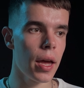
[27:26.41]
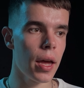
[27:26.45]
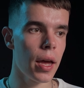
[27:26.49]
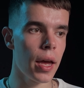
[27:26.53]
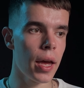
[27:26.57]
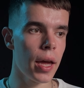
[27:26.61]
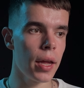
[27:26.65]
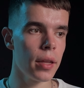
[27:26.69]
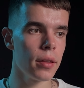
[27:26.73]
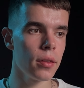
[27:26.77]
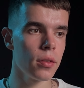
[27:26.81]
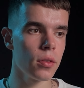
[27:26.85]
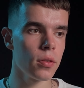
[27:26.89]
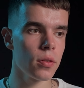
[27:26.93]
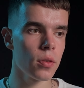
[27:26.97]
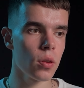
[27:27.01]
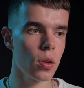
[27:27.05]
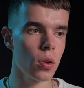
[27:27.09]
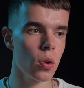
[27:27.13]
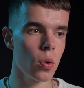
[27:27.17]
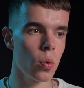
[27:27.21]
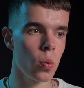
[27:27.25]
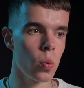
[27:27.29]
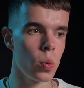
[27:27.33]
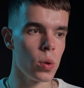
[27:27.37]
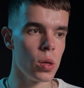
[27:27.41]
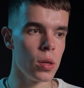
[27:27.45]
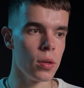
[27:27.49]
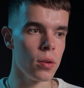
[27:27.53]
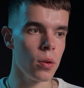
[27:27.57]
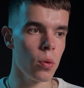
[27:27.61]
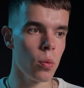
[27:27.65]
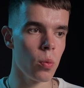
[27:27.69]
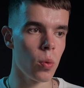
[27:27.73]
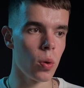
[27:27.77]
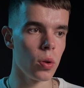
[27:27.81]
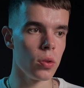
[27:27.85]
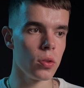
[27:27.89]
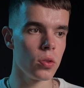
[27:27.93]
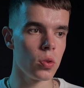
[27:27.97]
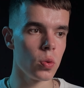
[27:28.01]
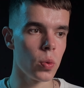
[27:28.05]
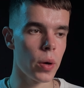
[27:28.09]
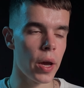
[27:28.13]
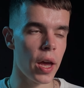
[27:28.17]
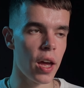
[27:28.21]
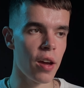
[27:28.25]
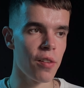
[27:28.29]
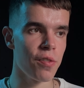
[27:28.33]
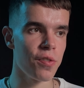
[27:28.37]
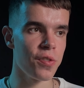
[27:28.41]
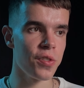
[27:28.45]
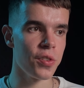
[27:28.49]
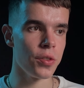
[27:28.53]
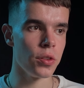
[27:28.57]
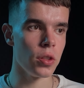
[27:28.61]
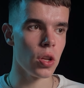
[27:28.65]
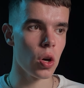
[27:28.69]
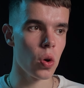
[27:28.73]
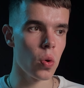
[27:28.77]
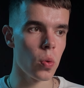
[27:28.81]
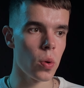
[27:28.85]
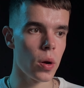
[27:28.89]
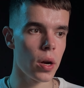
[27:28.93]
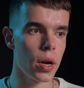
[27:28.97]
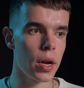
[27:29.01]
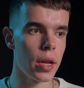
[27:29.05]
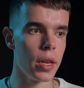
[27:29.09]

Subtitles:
And we want to have no